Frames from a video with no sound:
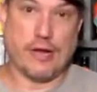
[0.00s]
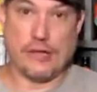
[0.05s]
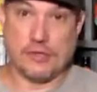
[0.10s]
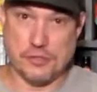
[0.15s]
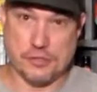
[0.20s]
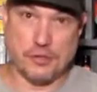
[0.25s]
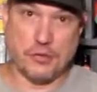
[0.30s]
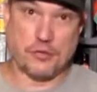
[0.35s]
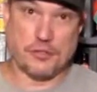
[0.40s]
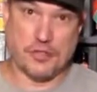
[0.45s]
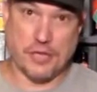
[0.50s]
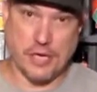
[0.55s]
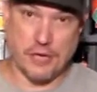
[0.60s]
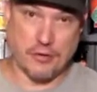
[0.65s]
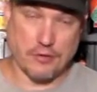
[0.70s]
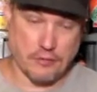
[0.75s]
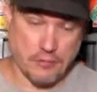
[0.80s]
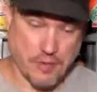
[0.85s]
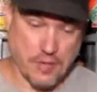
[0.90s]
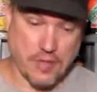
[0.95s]
grass is always
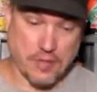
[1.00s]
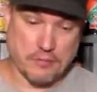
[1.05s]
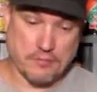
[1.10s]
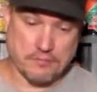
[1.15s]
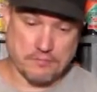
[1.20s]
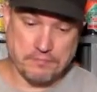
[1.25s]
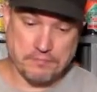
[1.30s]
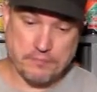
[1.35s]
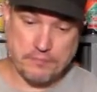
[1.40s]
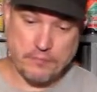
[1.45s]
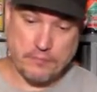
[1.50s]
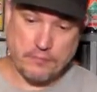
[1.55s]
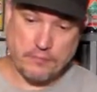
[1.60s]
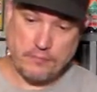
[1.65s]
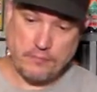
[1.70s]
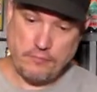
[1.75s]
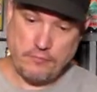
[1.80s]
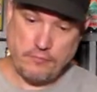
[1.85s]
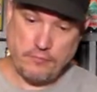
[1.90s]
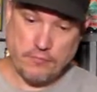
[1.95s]
higher than mine,
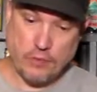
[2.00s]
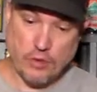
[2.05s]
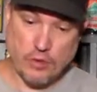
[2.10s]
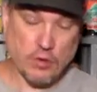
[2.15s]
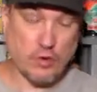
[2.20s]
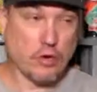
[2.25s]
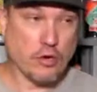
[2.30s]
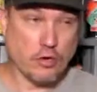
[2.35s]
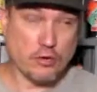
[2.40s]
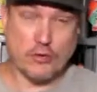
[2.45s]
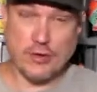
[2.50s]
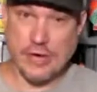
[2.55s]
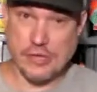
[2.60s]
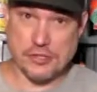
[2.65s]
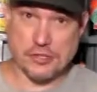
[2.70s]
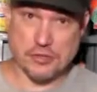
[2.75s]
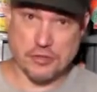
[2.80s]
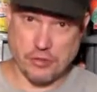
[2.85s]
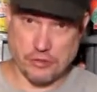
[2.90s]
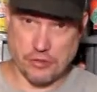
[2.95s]
or her
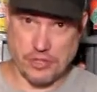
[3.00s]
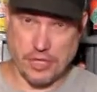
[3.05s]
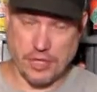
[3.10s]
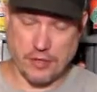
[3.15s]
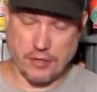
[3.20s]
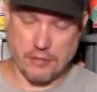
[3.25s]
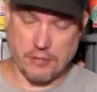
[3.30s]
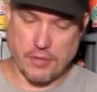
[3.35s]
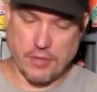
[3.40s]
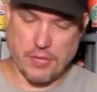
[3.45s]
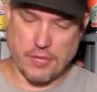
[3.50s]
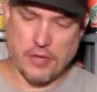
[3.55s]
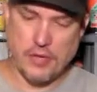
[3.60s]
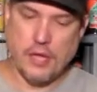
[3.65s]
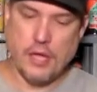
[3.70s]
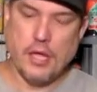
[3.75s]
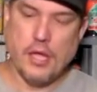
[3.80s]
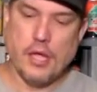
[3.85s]
grass is always higher than mine.